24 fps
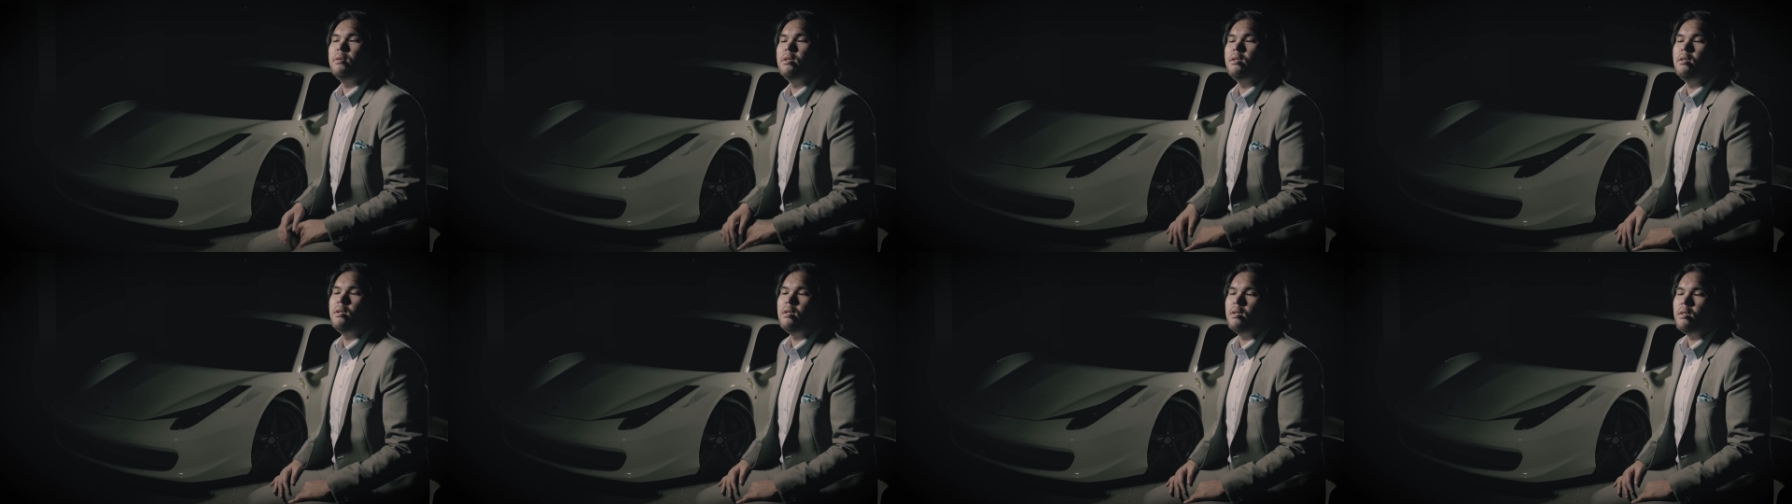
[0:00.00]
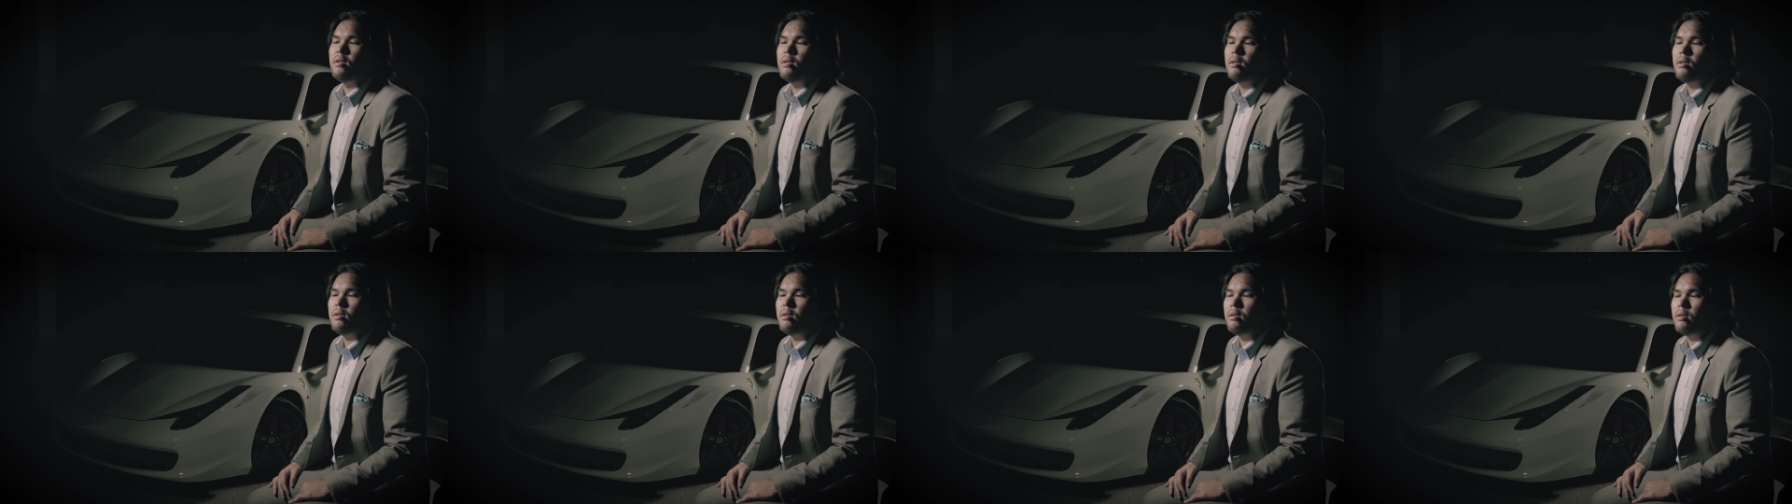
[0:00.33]
be
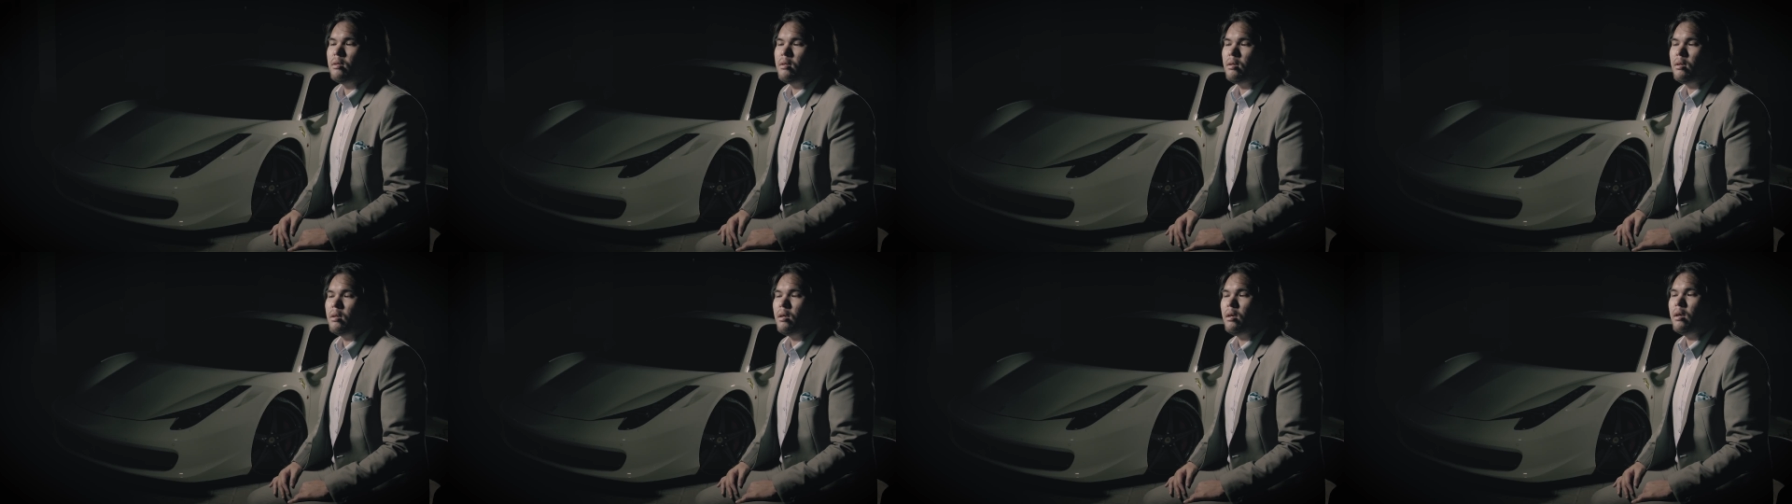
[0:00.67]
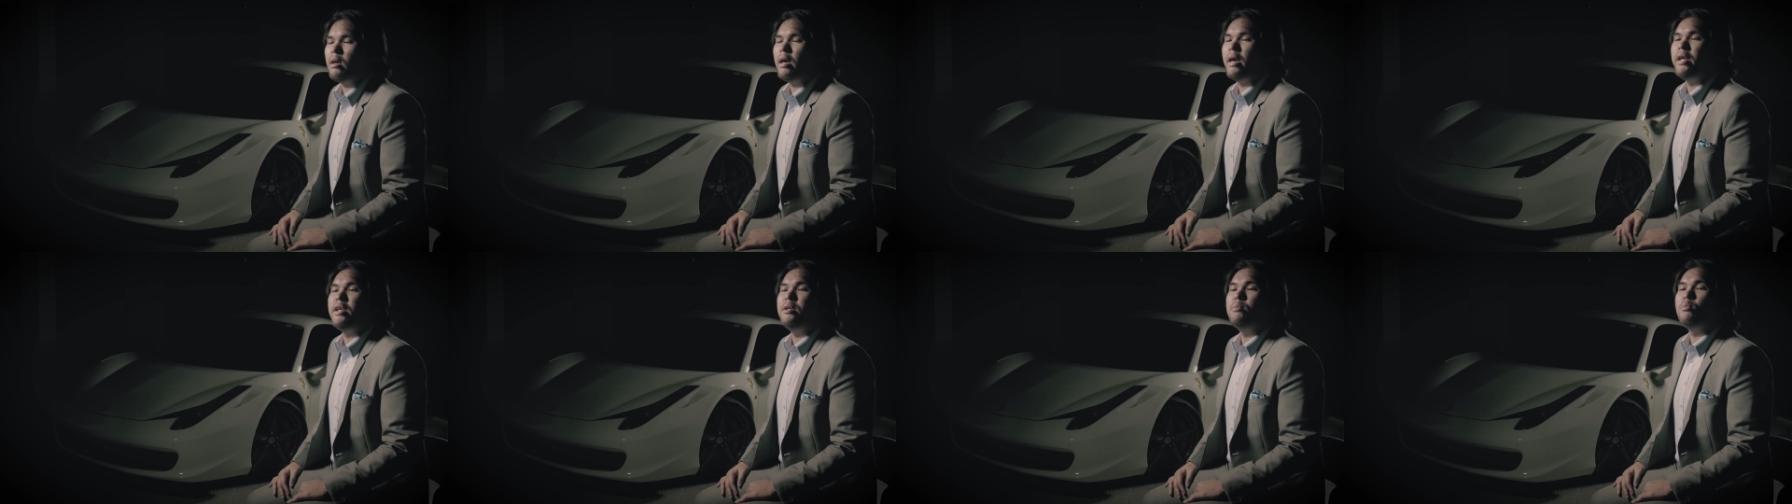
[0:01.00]

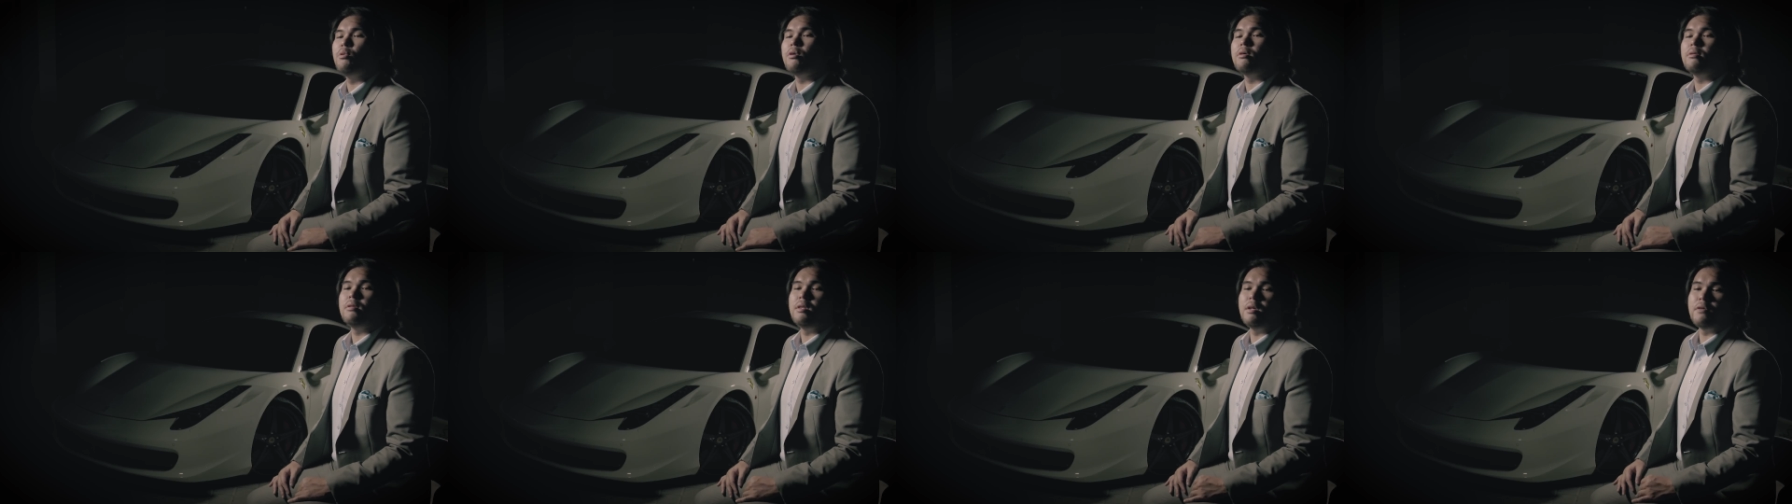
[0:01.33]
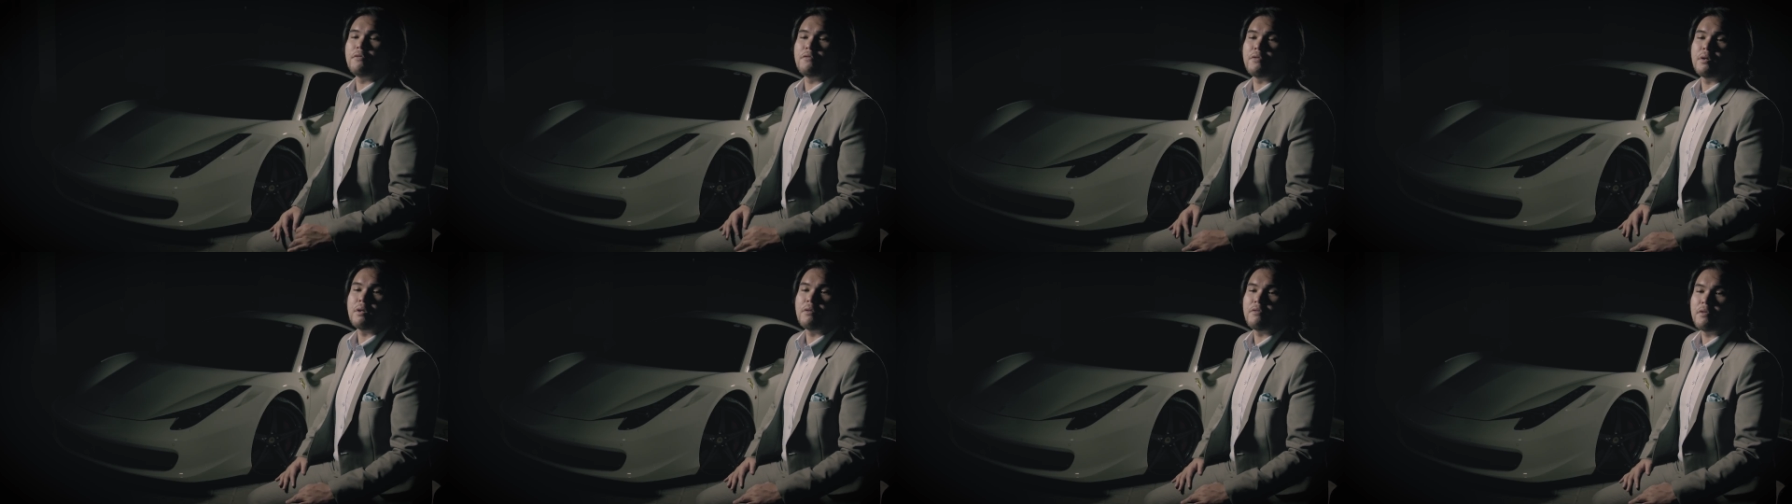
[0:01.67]
any more
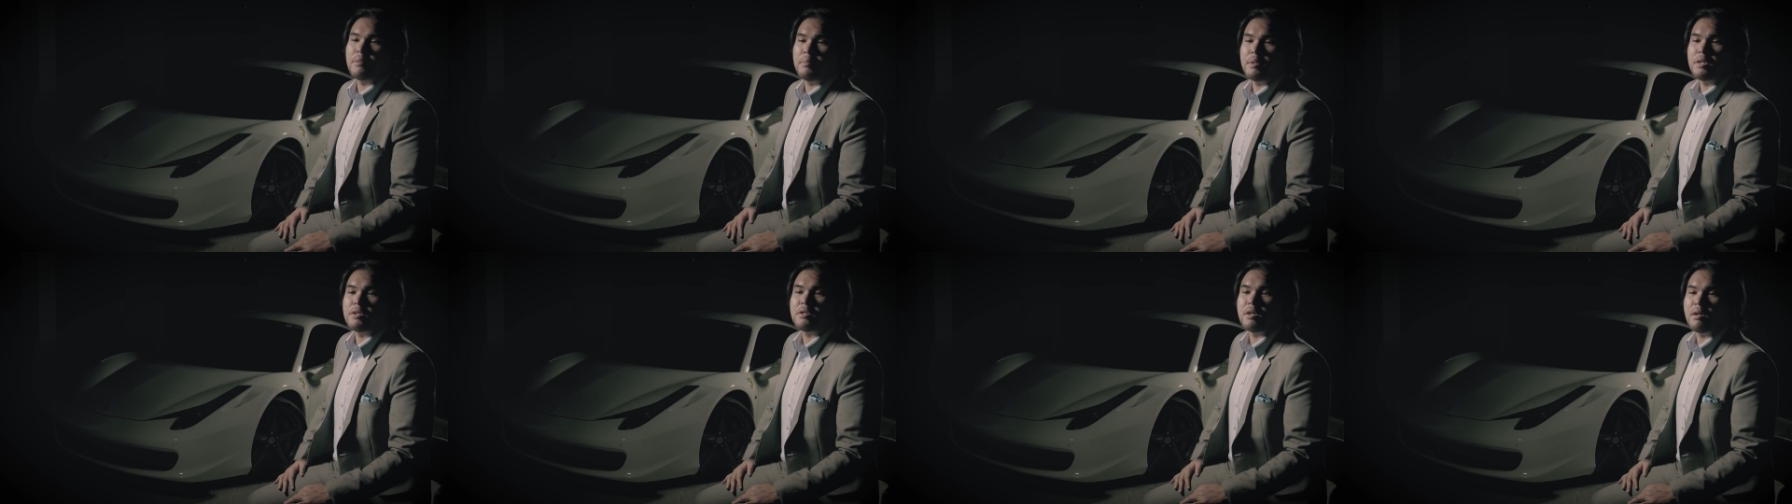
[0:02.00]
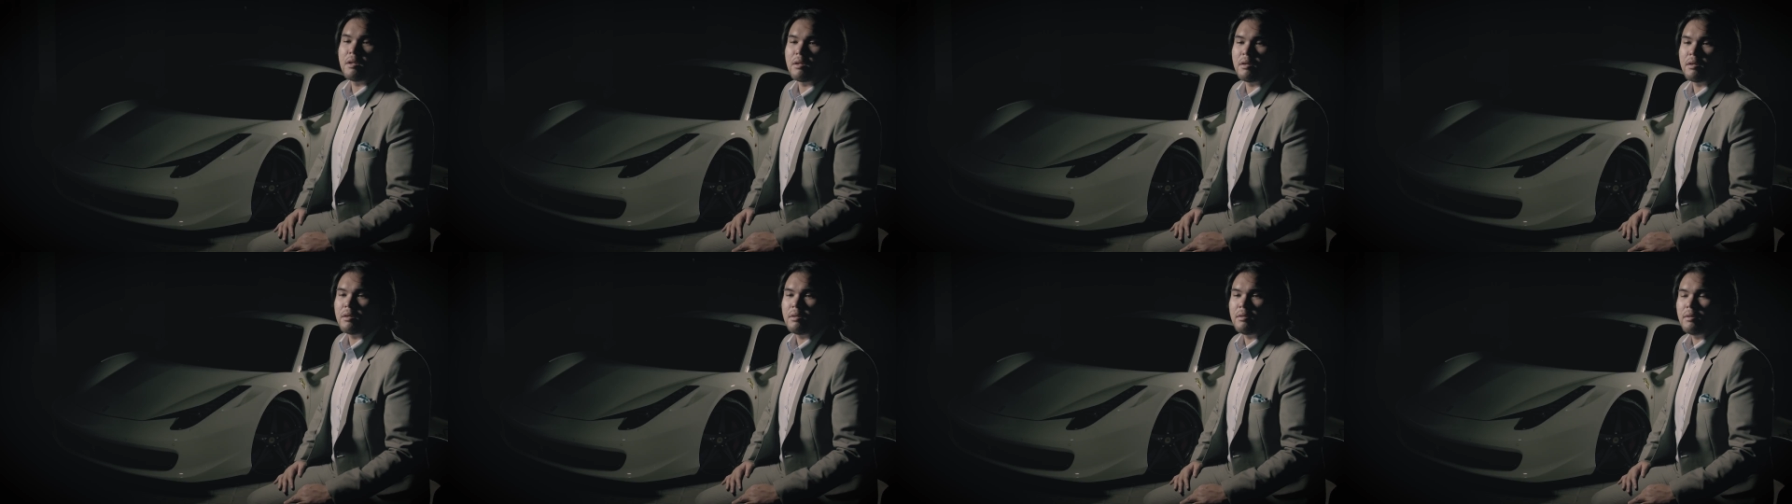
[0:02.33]
different from each
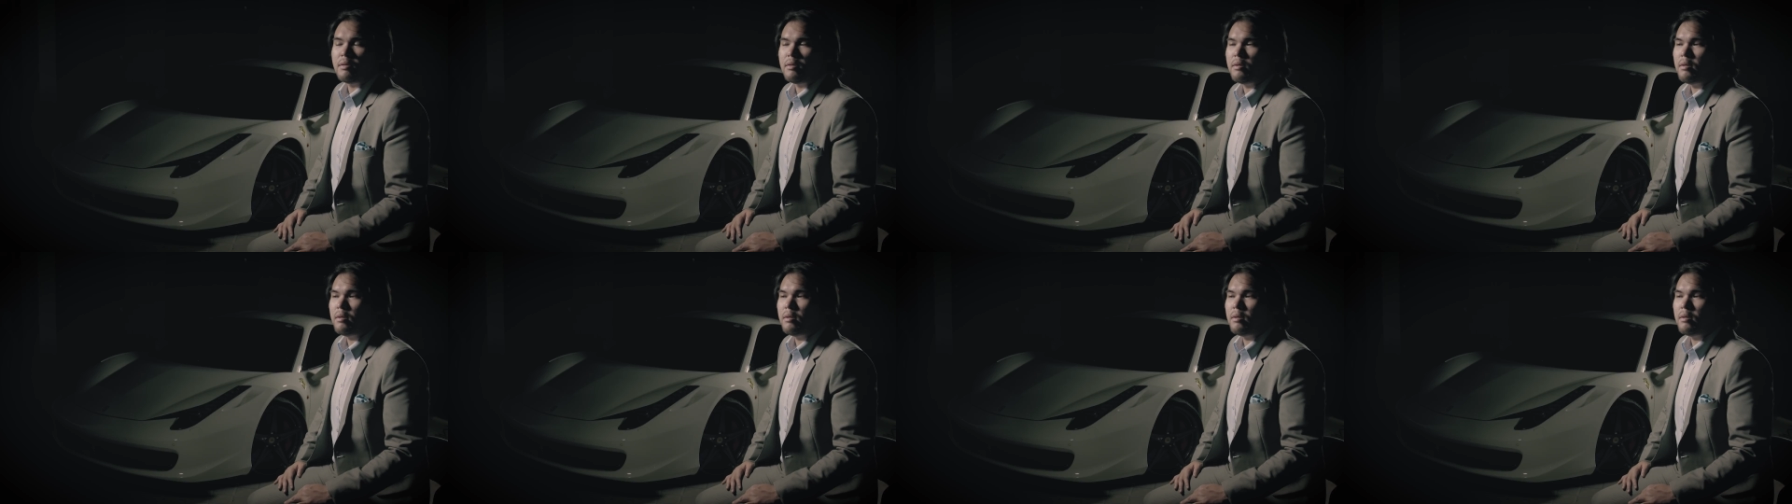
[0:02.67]
other,